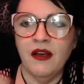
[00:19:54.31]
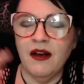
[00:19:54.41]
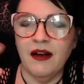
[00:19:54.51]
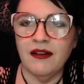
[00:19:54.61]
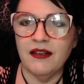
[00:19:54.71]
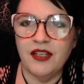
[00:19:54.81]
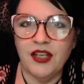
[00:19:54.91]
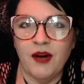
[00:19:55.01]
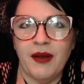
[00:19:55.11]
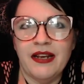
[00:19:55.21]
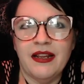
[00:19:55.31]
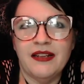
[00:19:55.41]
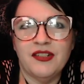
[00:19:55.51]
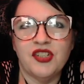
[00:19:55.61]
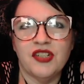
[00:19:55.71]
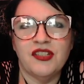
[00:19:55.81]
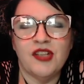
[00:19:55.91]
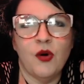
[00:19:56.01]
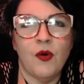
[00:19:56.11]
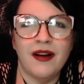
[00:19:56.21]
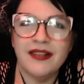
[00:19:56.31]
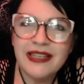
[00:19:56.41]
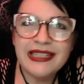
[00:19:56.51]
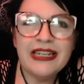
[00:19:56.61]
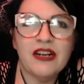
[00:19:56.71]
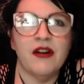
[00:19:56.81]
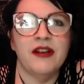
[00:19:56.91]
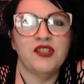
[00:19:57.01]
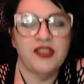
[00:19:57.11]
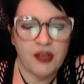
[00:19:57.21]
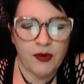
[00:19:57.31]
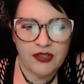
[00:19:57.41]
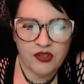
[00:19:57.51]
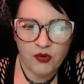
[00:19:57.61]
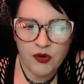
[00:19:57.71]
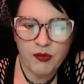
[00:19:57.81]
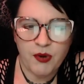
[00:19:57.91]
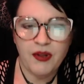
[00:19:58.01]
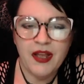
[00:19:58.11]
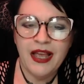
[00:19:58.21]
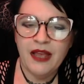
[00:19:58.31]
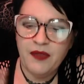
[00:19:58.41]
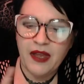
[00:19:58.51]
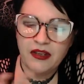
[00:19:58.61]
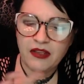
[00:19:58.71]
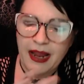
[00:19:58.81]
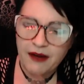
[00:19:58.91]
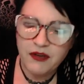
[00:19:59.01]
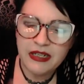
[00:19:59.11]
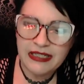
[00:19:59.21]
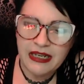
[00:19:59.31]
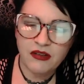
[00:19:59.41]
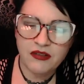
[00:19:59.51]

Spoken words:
you know, and it's just so unclear and just so inscrutable that every single